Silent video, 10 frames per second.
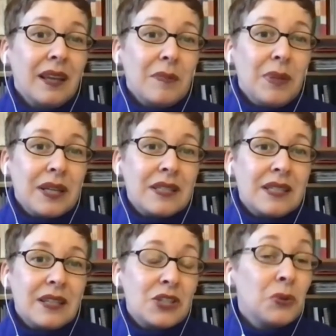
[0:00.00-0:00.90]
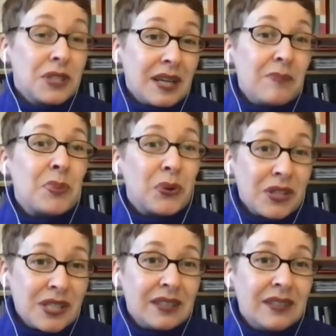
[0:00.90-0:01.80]
But schools are
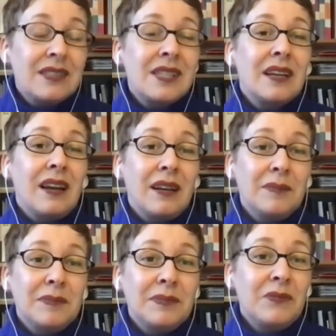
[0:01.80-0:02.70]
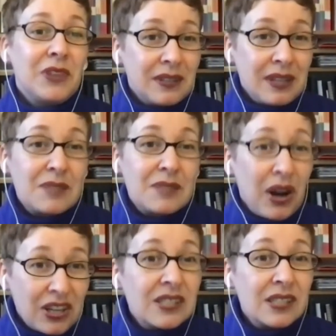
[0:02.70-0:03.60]
important as
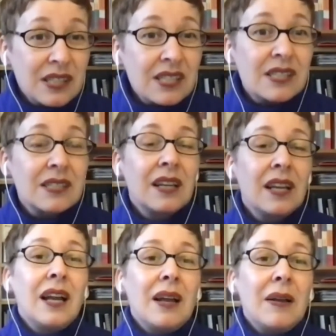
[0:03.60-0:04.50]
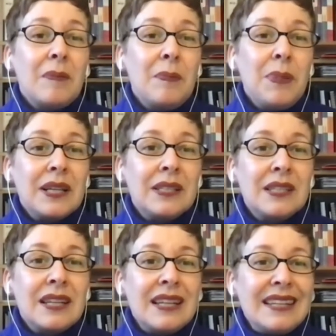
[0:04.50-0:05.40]
partners, but
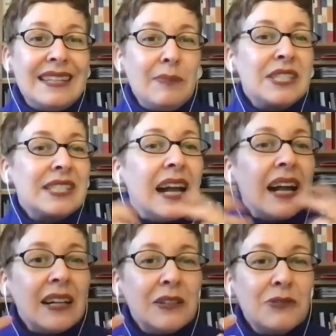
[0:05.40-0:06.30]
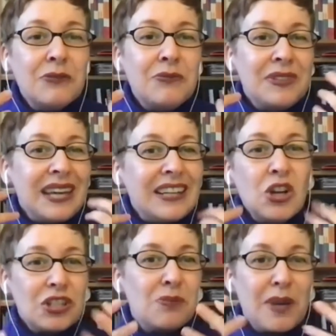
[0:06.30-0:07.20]
themselves, they are
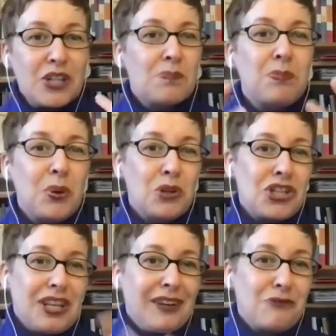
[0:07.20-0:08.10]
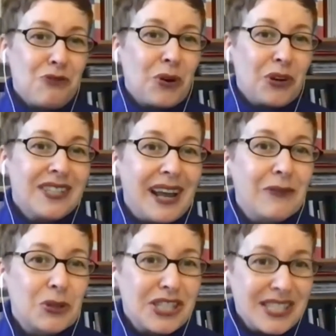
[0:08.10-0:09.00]
not so much pushing for it, I
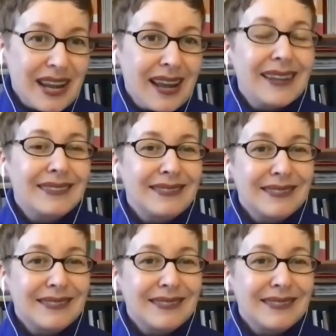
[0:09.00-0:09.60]
would say.